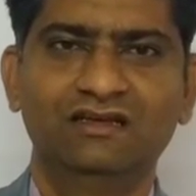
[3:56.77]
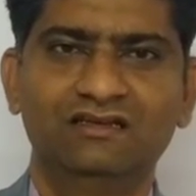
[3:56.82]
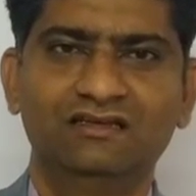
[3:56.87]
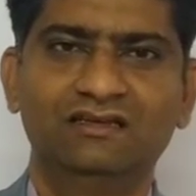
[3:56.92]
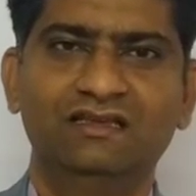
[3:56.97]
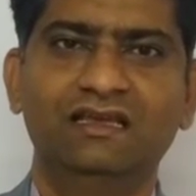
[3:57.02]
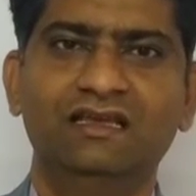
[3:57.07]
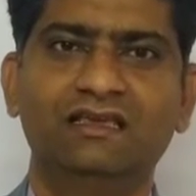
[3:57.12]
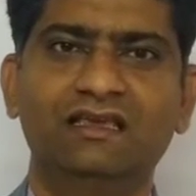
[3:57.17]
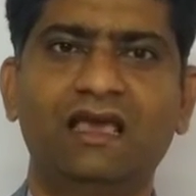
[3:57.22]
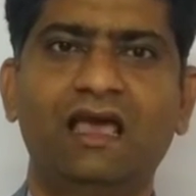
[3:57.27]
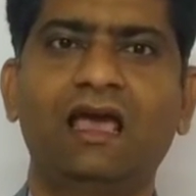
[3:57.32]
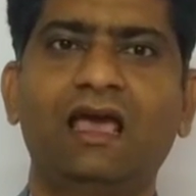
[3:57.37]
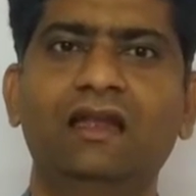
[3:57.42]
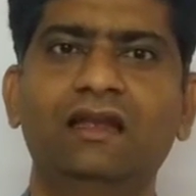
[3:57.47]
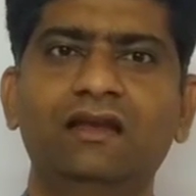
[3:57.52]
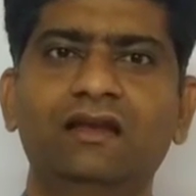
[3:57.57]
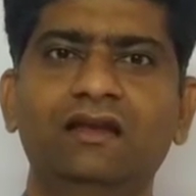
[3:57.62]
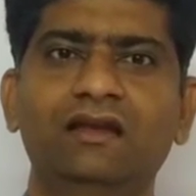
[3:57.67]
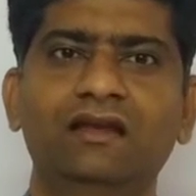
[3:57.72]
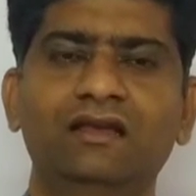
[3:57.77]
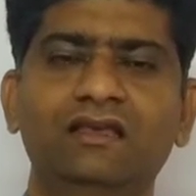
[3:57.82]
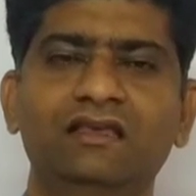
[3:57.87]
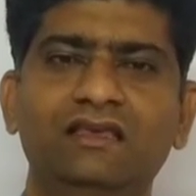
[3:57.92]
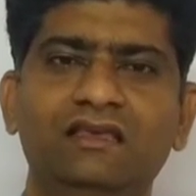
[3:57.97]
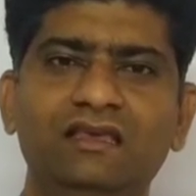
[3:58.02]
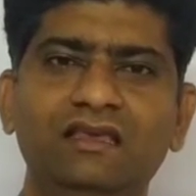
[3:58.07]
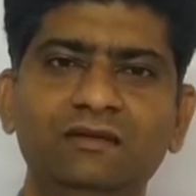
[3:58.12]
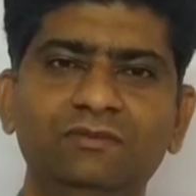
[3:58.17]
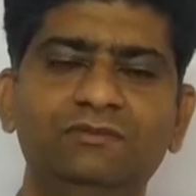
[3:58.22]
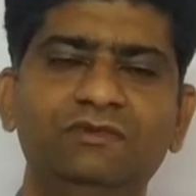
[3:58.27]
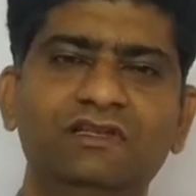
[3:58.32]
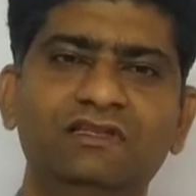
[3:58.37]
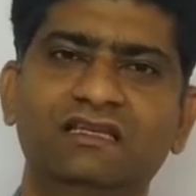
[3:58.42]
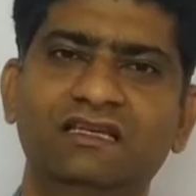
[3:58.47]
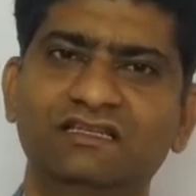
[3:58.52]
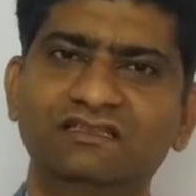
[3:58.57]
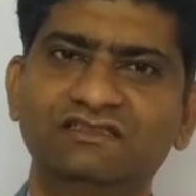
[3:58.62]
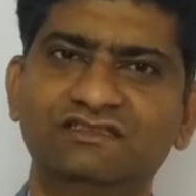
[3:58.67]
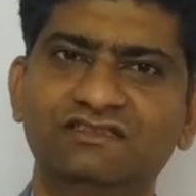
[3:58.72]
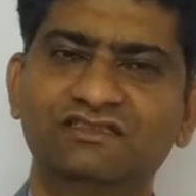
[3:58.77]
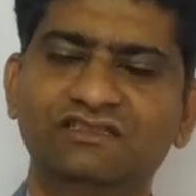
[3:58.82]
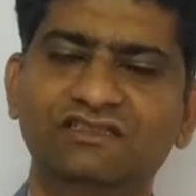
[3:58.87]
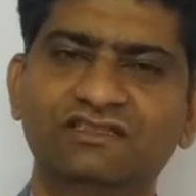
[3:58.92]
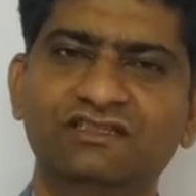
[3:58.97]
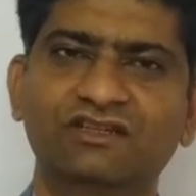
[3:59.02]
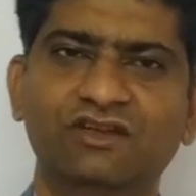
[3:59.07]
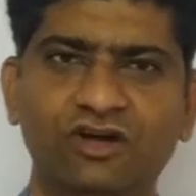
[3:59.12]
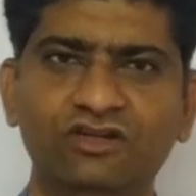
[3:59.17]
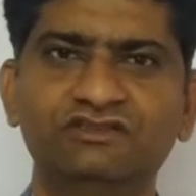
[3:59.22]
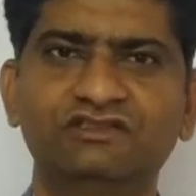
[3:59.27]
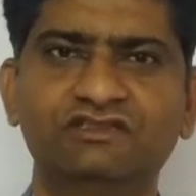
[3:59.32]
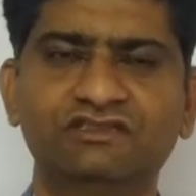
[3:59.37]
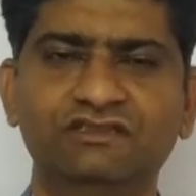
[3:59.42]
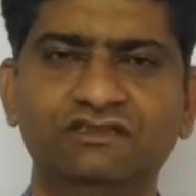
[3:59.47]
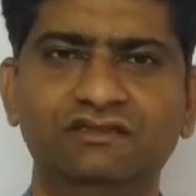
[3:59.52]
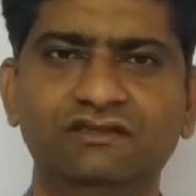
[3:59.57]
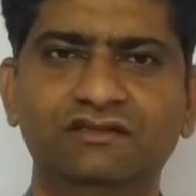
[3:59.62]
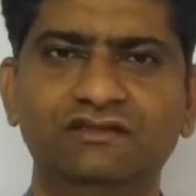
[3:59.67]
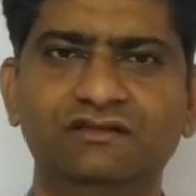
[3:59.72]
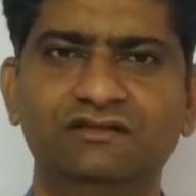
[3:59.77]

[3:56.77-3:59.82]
They can keep the things constant.